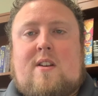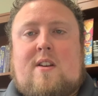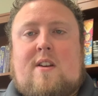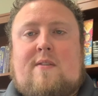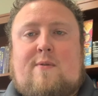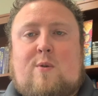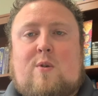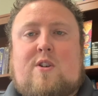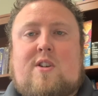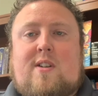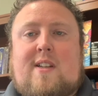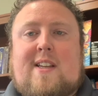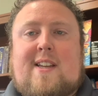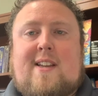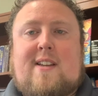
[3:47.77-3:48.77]

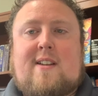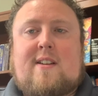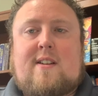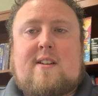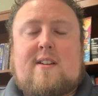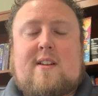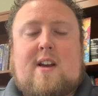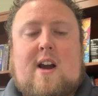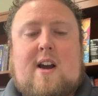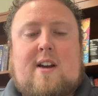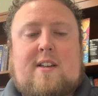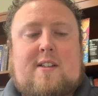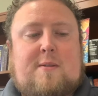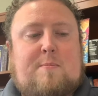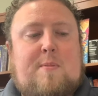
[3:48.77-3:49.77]
Unfortunately,
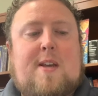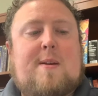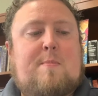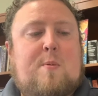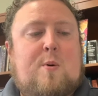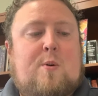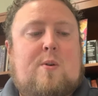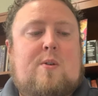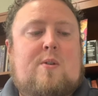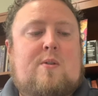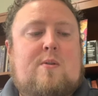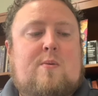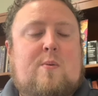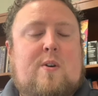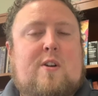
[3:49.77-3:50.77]
God's people,
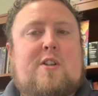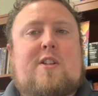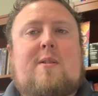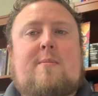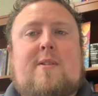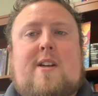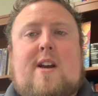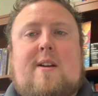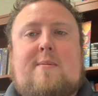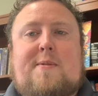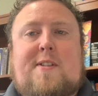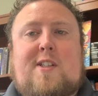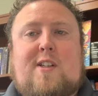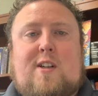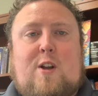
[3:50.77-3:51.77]
we're sometimes
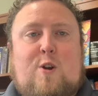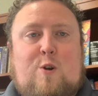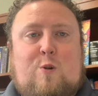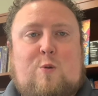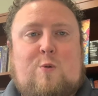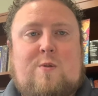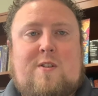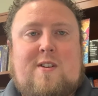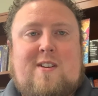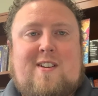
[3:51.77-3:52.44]
slow